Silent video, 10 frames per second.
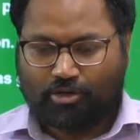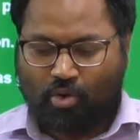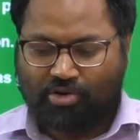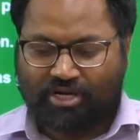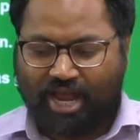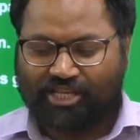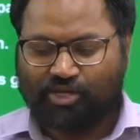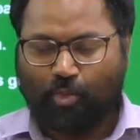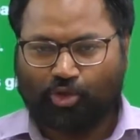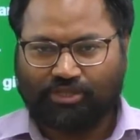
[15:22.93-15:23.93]
Don't attach
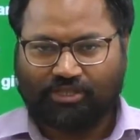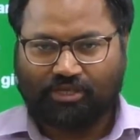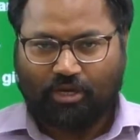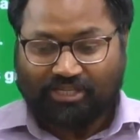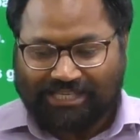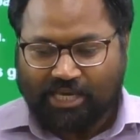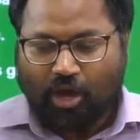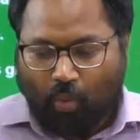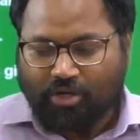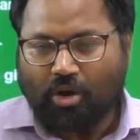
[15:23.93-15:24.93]
emotions.
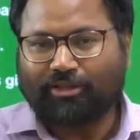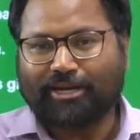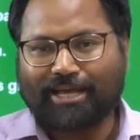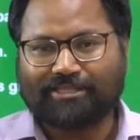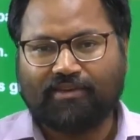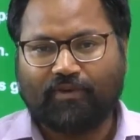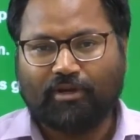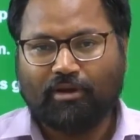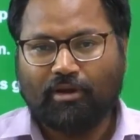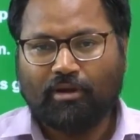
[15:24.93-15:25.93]
See what author has given.